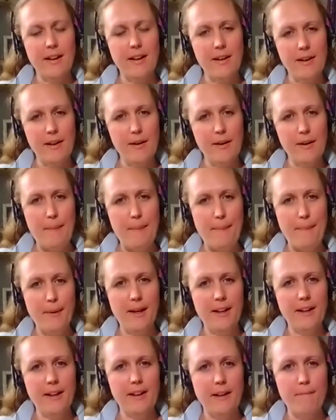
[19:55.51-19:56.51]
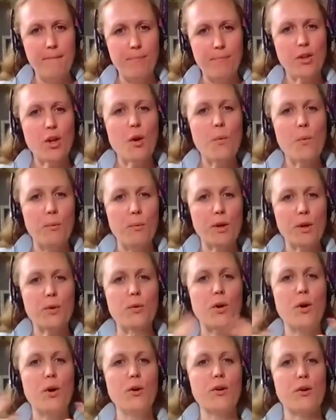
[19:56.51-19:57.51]
and in being in what we call
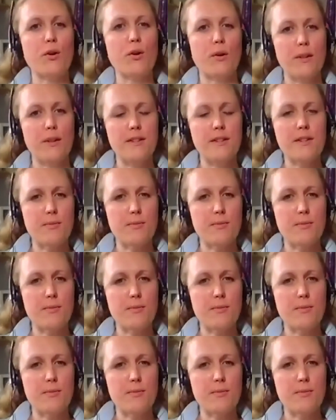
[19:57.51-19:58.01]
congruence,